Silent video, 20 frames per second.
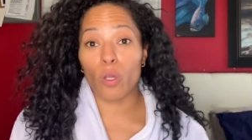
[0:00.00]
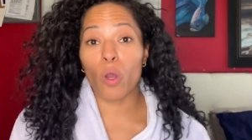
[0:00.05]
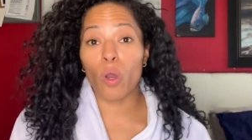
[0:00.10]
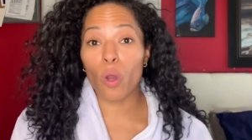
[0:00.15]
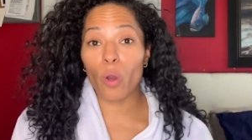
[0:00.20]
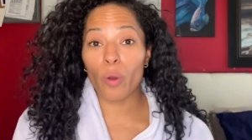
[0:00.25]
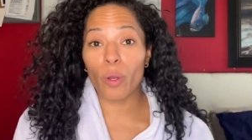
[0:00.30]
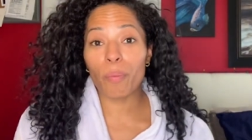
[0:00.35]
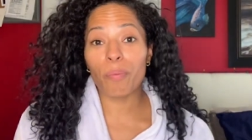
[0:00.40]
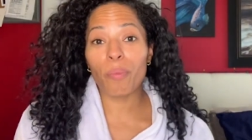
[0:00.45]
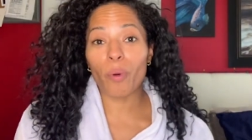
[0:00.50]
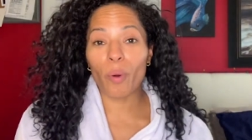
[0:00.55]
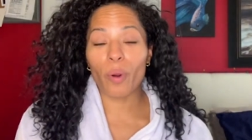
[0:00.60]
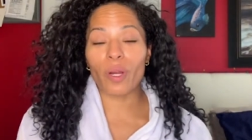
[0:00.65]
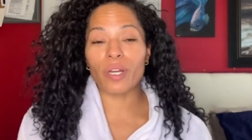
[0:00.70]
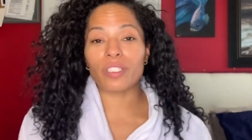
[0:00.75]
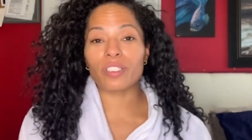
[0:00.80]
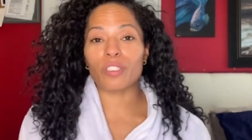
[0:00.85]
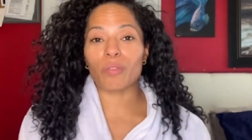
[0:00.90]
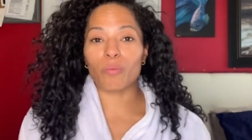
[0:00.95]
so
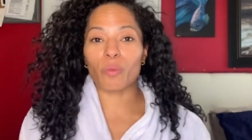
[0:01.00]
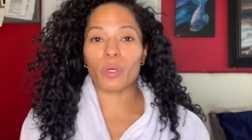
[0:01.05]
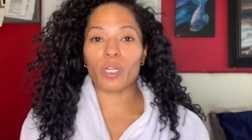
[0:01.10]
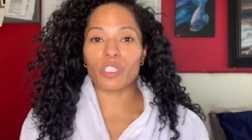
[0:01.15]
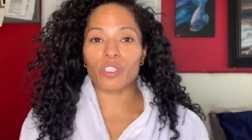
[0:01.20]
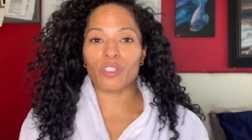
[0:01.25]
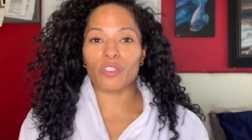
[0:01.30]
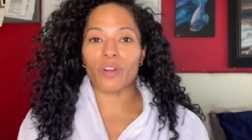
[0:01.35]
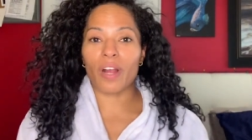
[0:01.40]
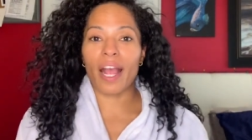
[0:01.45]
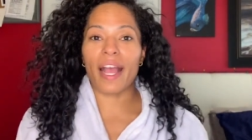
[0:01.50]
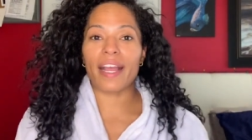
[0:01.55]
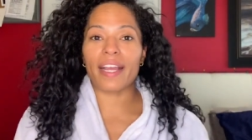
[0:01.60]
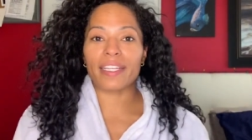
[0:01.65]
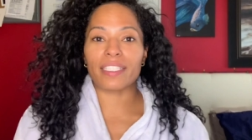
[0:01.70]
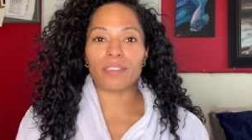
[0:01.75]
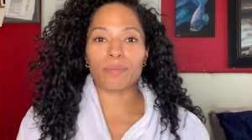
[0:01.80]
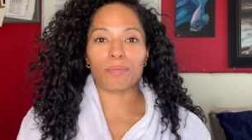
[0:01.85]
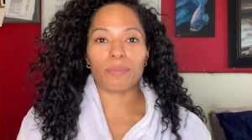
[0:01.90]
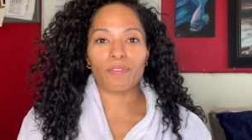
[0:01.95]
important to
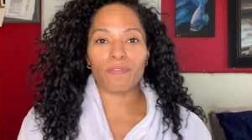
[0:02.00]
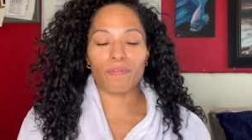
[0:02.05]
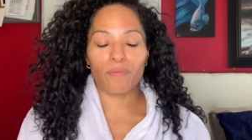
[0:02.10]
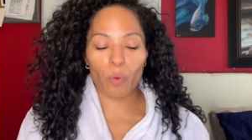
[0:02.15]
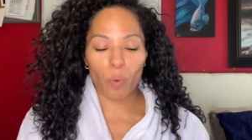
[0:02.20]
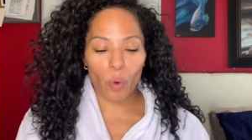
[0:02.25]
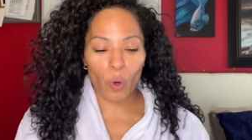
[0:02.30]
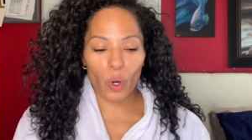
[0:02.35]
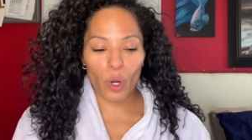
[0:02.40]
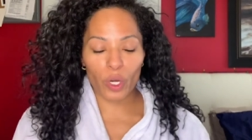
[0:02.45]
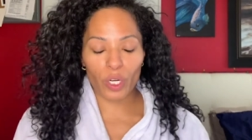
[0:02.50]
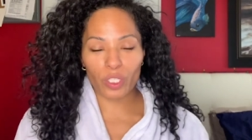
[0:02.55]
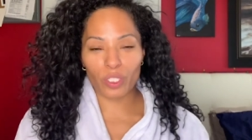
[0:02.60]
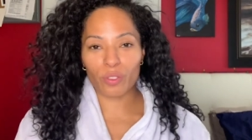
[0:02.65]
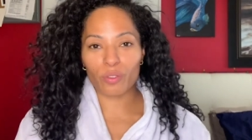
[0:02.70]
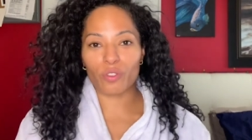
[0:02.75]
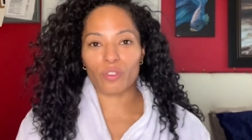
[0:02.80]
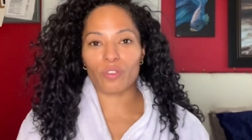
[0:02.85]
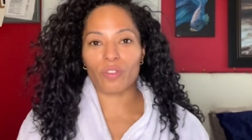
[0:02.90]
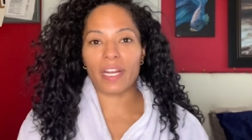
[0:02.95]
moisturize before
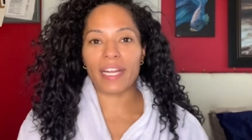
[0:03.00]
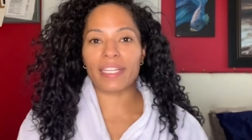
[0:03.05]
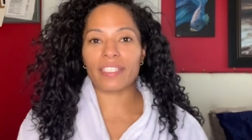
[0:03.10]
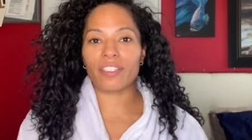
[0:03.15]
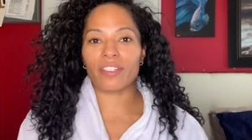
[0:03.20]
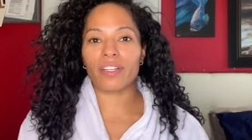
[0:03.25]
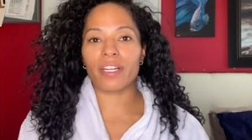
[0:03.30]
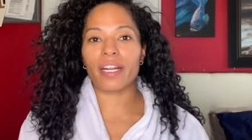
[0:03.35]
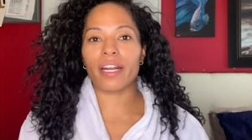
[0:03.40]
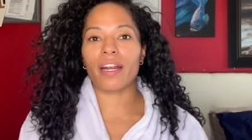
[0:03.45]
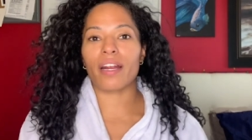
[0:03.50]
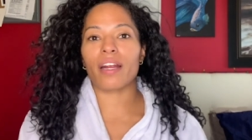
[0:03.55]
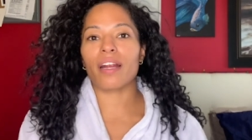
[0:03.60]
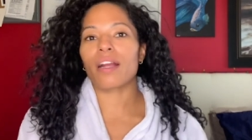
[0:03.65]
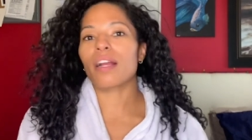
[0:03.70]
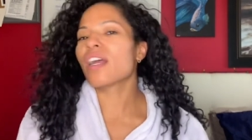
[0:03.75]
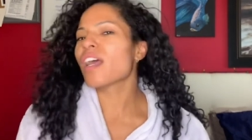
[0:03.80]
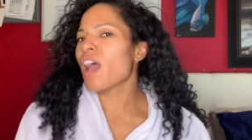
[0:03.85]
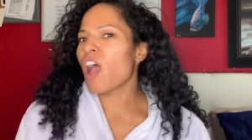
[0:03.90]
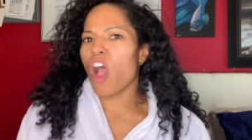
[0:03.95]
you straighten your hair
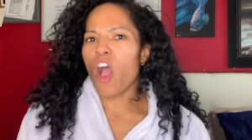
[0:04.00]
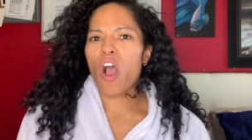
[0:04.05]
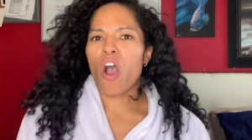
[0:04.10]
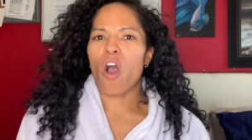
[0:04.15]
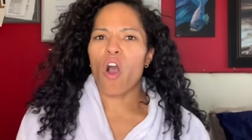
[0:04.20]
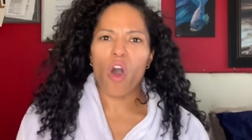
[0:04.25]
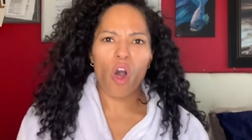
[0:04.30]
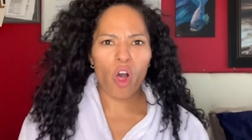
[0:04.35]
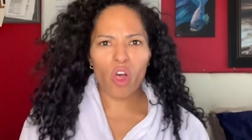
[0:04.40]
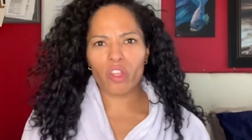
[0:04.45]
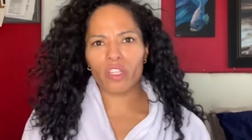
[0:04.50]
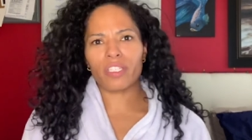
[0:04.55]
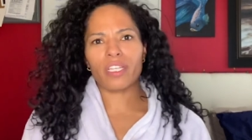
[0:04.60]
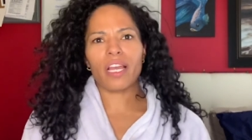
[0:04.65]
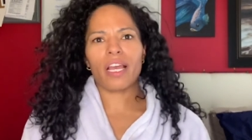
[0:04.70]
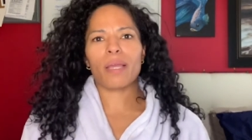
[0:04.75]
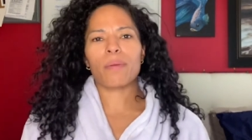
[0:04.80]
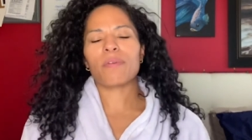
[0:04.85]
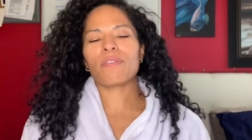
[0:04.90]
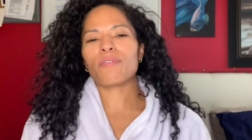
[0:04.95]
all the
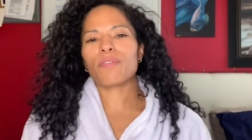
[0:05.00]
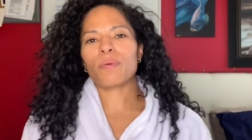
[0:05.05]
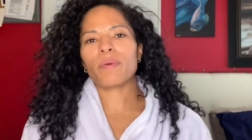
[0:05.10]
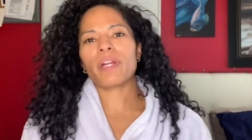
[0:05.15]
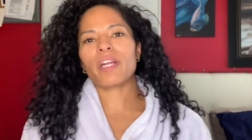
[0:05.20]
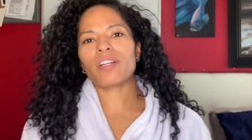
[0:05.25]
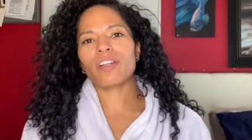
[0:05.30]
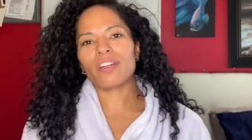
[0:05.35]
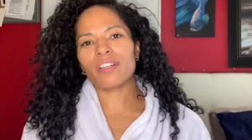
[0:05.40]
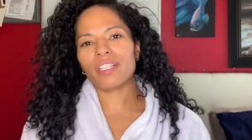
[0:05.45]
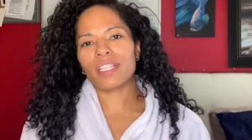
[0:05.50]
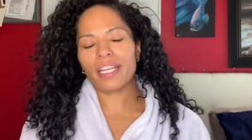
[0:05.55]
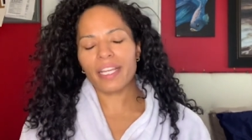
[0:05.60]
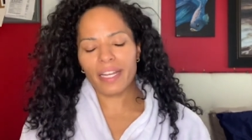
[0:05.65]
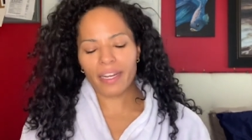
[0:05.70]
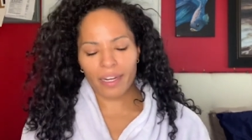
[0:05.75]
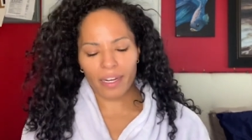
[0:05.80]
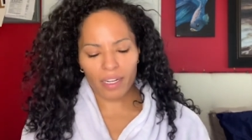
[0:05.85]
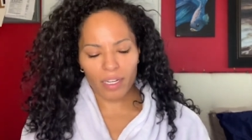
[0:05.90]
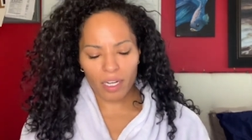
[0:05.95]
time if you wear curly
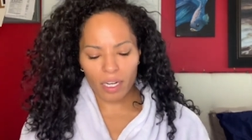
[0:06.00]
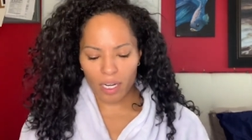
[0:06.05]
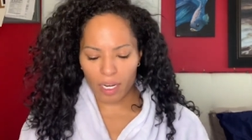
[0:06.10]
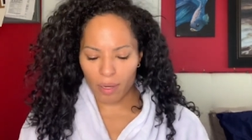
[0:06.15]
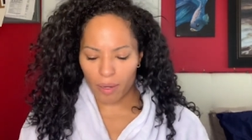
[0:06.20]
hair.